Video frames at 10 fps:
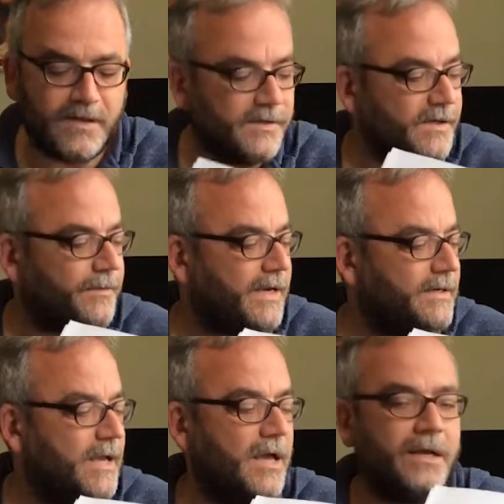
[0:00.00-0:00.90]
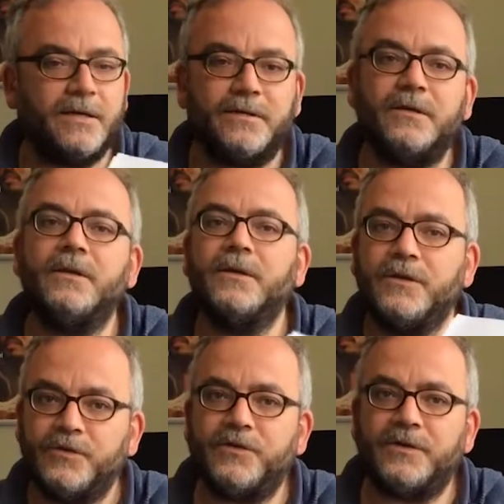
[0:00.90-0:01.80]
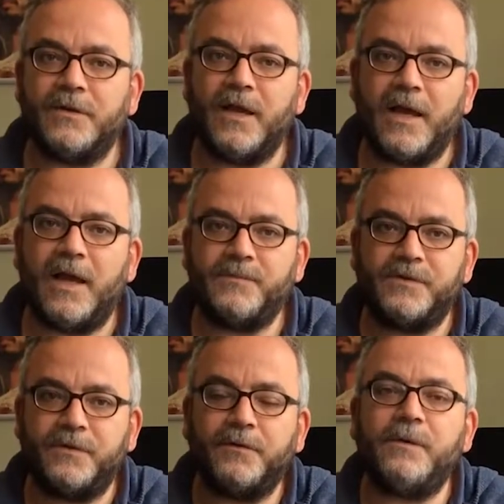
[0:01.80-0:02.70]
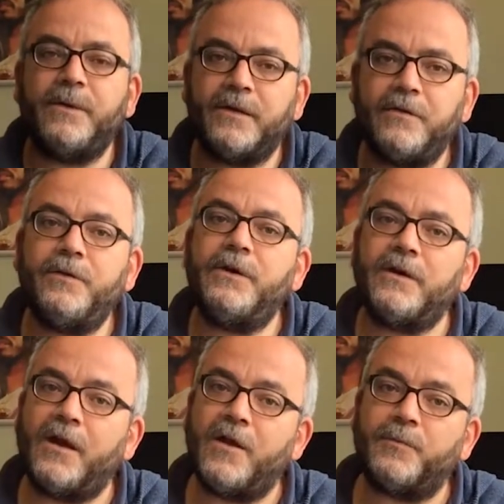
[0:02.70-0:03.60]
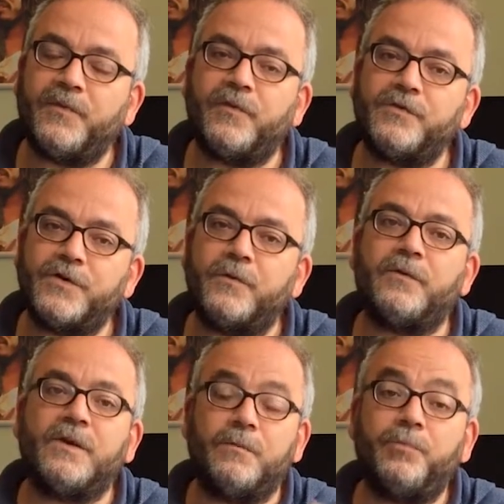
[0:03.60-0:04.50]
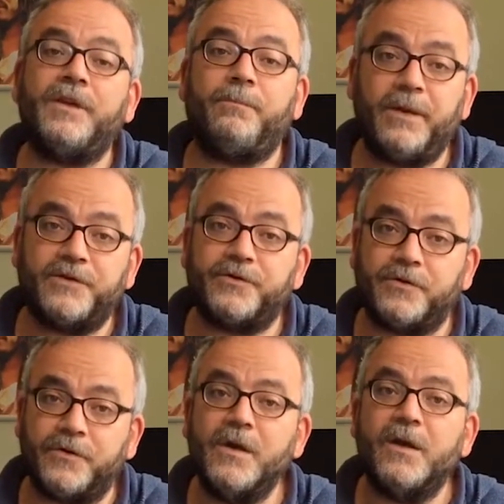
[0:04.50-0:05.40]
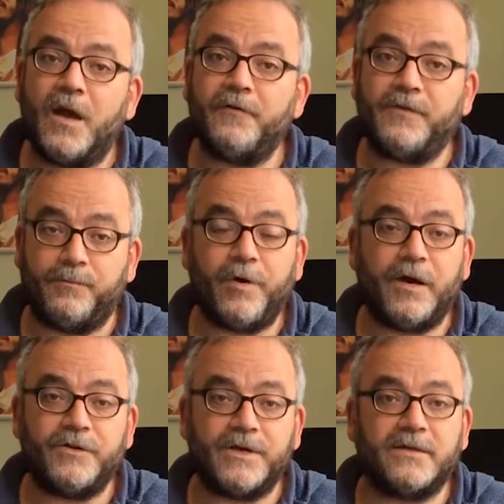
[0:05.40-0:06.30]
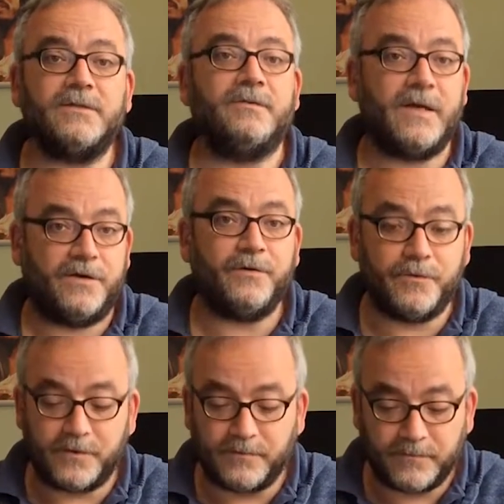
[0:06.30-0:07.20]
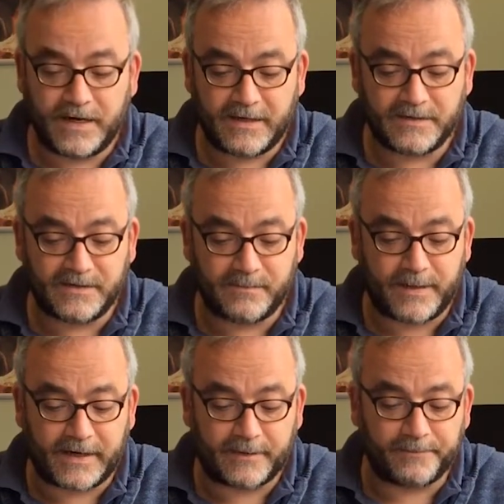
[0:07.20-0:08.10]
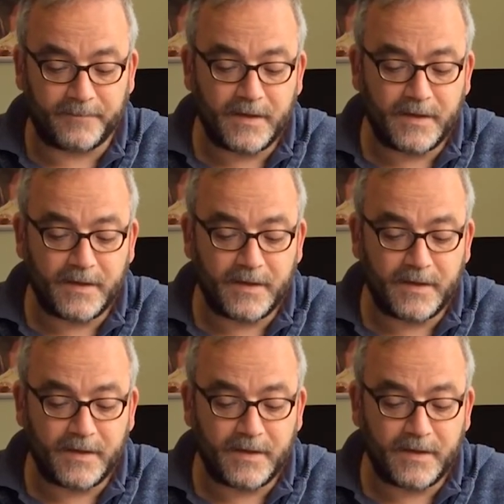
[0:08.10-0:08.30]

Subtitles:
So in-kind should absolutely be included. It helps show the complete picture of the project that you're anticipating.